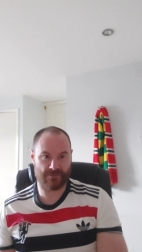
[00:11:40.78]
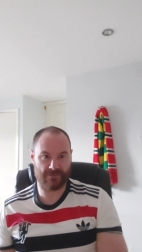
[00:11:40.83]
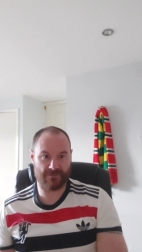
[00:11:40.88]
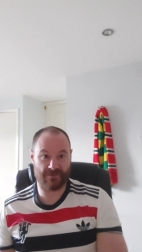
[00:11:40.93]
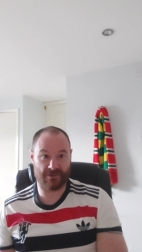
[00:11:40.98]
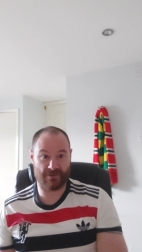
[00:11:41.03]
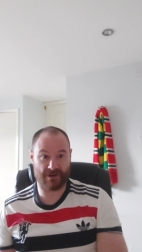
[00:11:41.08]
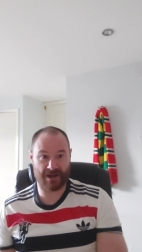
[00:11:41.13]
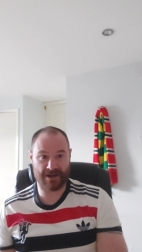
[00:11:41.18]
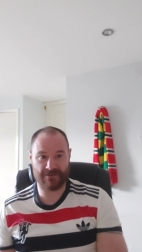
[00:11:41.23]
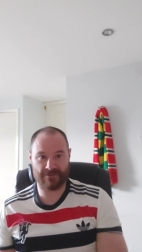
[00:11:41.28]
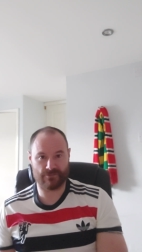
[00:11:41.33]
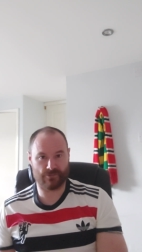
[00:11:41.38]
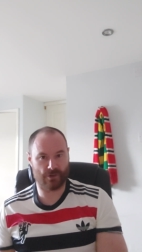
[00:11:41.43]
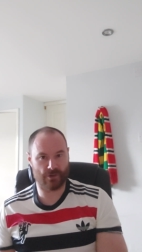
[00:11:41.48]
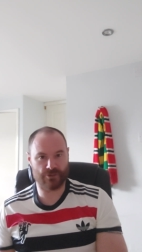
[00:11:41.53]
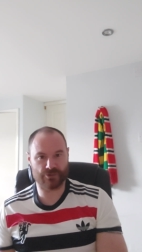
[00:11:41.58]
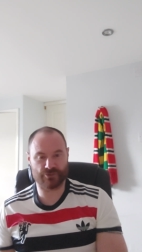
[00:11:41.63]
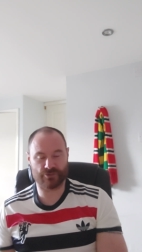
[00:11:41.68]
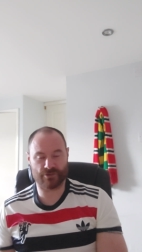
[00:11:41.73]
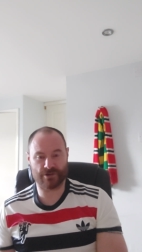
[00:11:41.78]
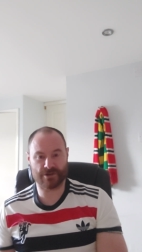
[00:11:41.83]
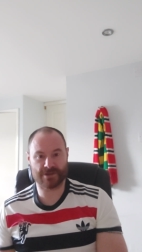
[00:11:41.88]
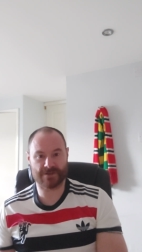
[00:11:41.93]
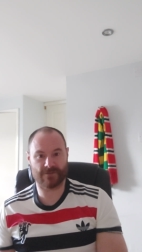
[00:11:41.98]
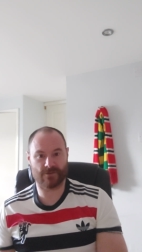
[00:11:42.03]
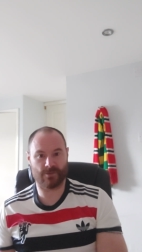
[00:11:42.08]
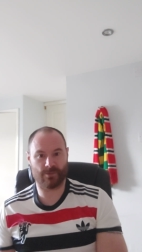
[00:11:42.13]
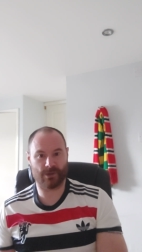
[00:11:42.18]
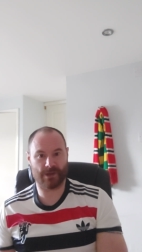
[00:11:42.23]
Varane, Rolls Royce
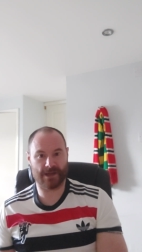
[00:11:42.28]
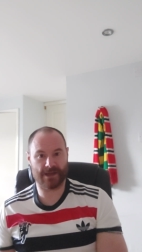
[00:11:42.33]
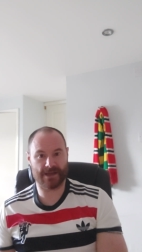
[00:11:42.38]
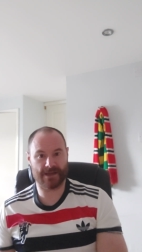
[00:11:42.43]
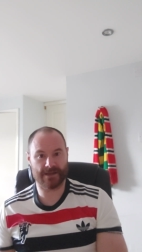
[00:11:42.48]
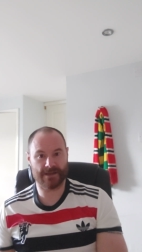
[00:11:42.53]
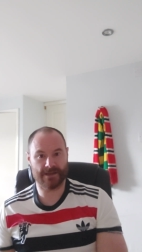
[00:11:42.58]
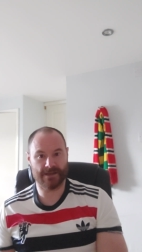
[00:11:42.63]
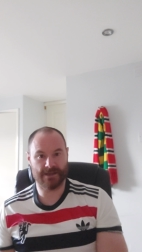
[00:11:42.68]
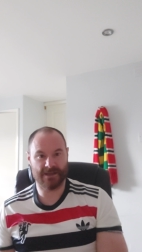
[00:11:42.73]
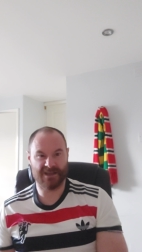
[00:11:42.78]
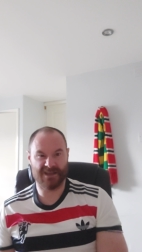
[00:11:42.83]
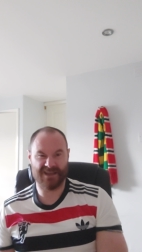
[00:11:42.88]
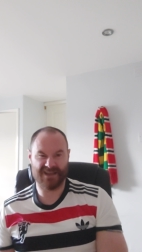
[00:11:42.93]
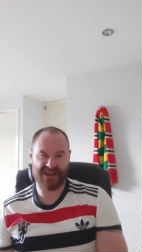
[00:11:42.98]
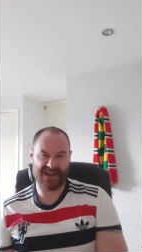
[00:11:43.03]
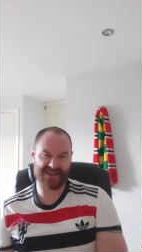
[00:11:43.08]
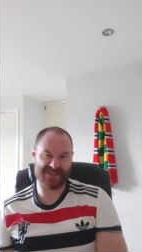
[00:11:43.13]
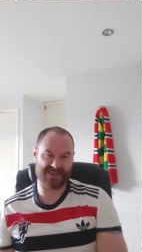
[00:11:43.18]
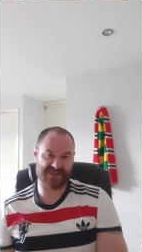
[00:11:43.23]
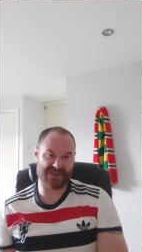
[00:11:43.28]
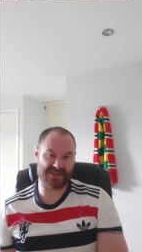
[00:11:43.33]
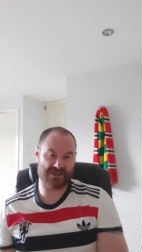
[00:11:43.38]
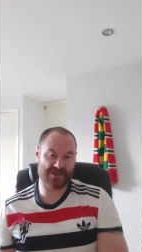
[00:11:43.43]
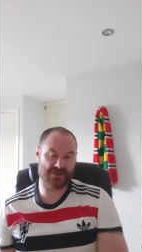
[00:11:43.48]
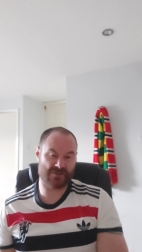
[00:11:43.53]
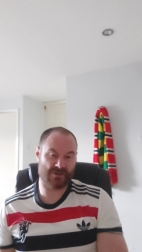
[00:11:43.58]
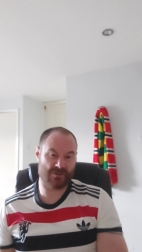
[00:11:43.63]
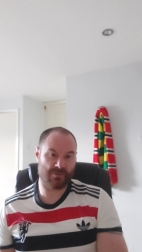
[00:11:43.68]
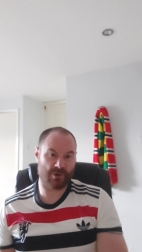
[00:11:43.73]
of a player, has his
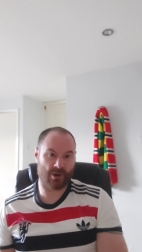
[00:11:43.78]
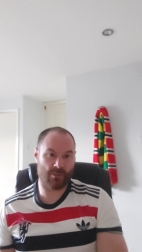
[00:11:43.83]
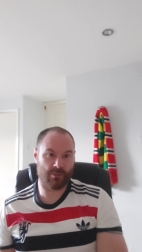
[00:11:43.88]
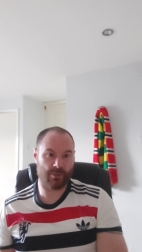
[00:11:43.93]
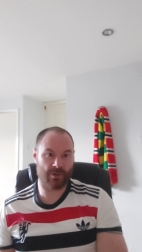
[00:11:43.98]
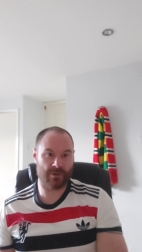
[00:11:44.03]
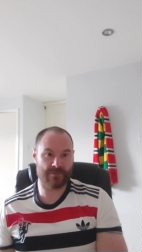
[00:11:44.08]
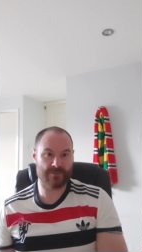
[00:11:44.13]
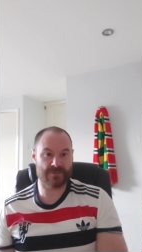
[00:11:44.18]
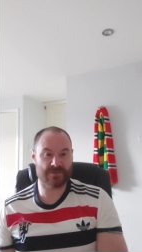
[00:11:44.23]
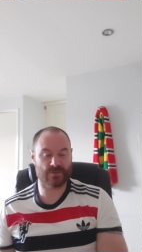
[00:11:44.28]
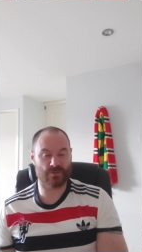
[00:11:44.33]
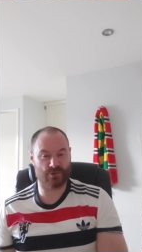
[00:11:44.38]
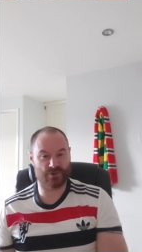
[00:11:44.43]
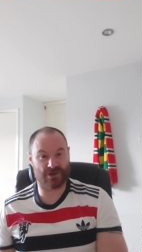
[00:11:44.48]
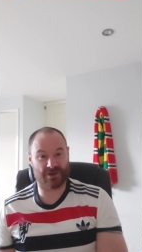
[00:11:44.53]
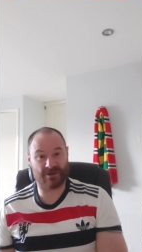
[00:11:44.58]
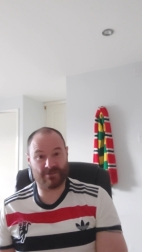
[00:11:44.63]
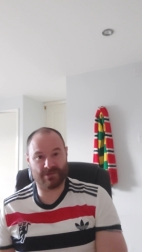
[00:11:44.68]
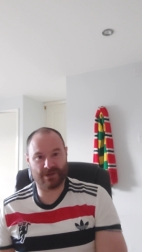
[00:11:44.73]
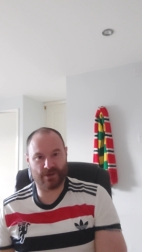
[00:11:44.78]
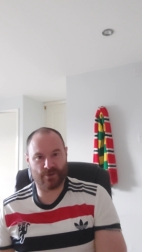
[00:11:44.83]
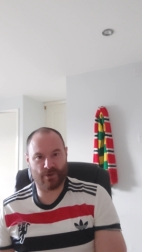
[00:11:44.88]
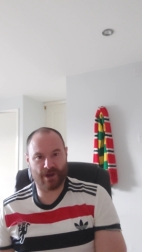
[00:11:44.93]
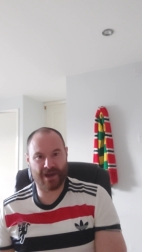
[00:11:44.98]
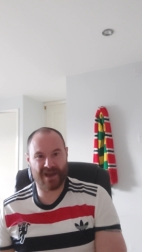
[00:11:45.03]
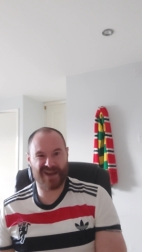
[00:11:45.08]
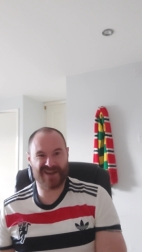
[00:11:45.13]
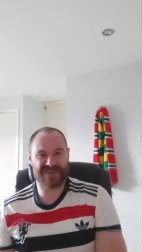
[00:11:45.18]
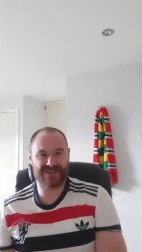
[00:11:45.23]
injury problems, was on a big
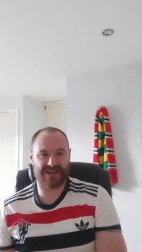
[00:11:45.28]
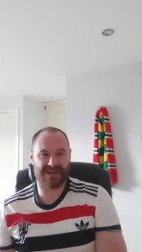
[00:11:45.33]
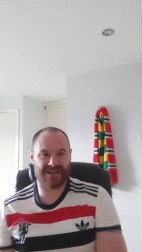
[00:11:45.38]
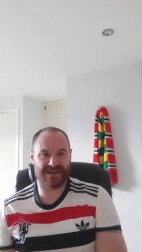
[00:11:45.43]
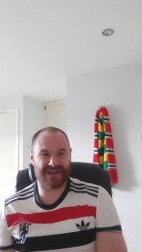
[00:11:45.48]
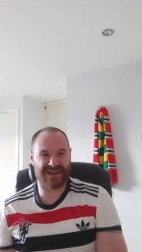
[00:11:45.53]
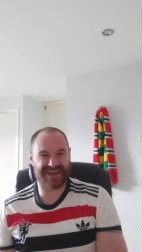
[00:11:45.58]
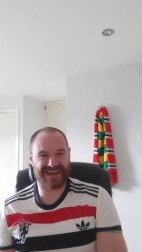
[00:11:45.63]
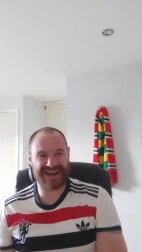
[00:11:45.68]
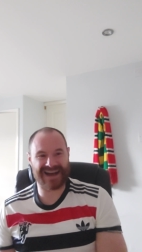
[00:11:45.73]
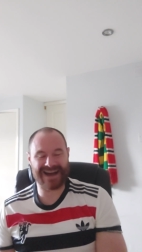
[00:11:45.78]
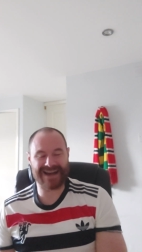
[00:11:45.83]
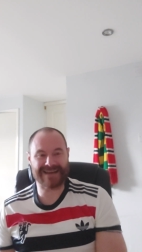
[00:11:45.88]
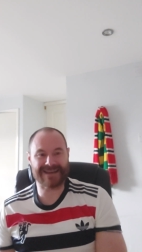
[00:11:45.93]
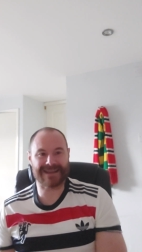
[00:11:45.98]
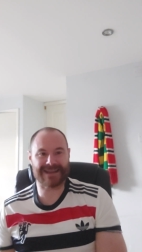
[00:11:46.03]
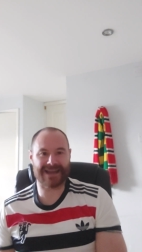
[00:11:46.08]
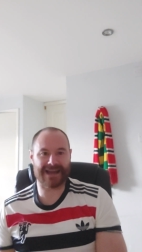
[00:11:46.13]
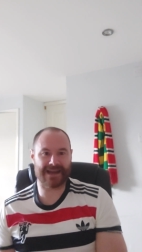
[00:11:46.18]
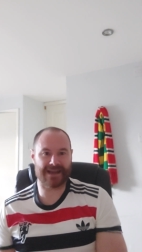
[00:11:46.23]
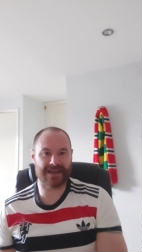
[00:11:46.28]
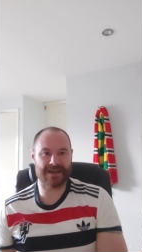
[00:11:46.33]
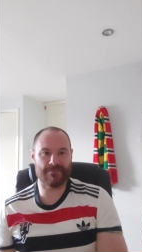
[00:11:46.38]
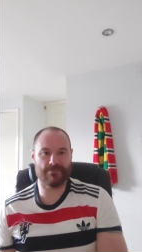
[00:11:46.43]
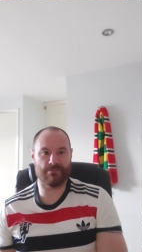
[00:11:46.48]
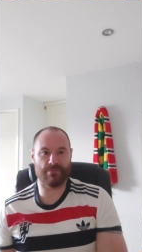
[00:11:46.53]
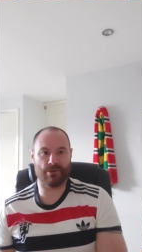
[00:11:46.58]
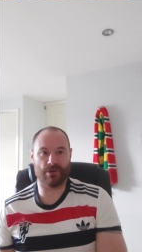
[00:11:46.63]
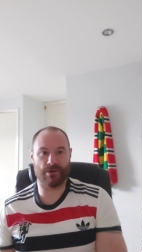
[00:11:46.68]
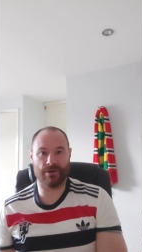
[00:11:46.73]
wage. I kind of get it,
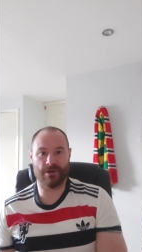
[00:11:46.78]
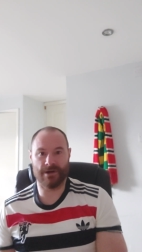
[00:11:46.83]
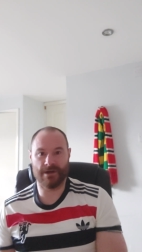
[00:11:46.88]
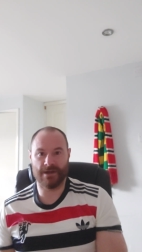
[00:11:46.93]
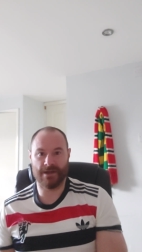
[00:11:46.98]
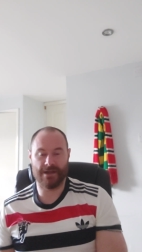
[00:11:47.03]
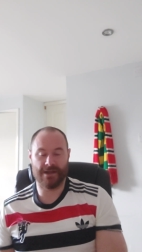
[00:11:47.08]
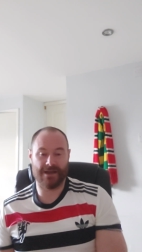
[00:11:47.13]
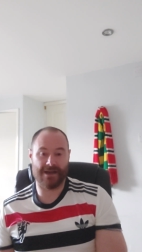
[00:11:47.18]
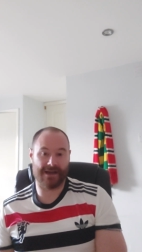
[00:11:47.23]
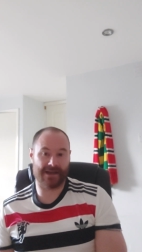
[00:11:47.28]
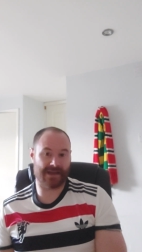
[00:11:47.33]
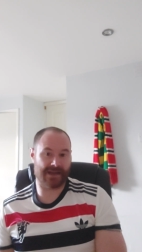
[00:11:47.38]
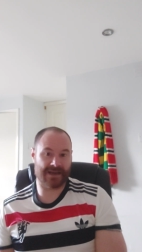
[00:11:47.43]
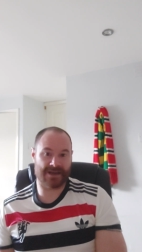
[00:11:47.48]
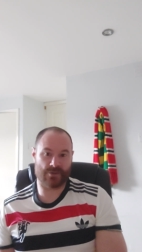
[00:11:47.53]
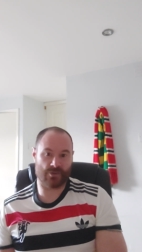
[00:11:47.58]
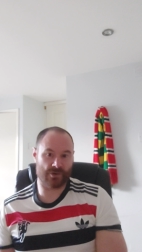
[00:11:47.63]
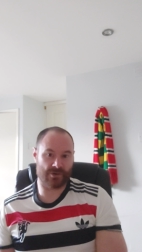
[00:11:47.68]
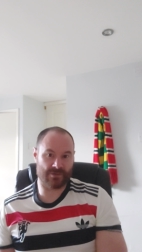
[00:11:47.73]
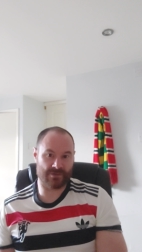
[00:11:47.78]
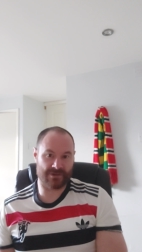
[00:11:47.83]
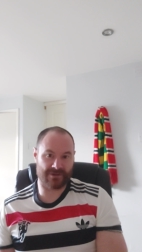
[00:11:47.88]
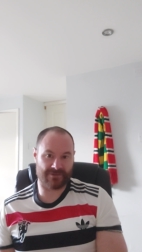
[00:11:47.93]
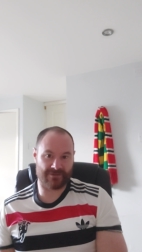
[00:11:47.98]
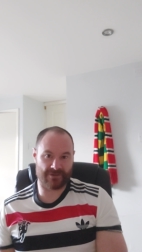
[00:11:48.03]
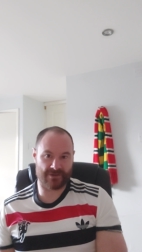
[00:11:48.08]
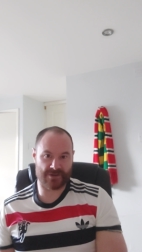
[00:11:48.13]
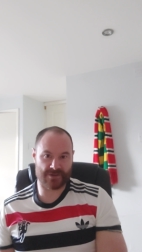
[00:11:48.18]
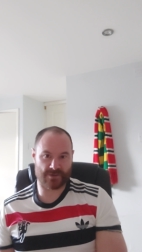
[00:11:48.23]
but again, he wouldn't have been the
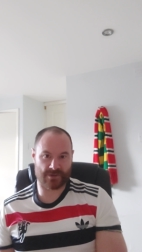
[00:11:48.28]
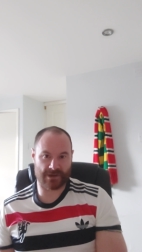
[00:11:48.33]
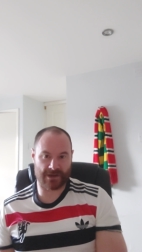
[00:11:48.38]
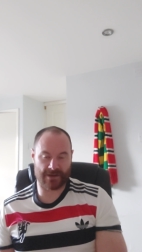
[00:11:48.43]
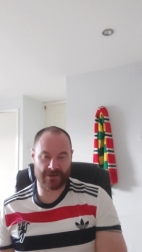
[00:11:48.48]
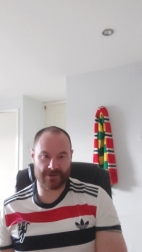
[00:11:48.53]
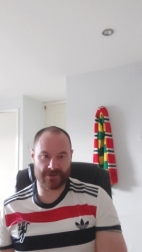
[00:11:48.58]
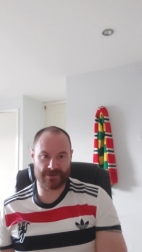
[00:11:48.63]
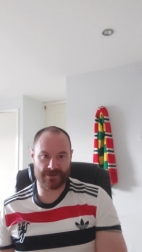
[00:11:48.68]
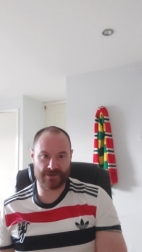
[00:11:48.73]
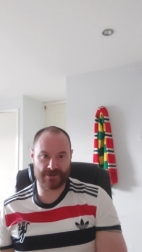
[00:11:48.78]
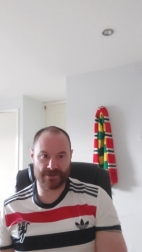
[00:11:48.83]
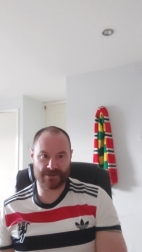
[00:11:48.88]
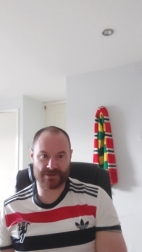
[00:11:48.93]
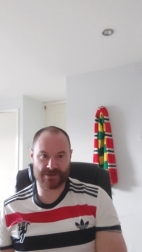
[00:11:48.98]
first one out the door.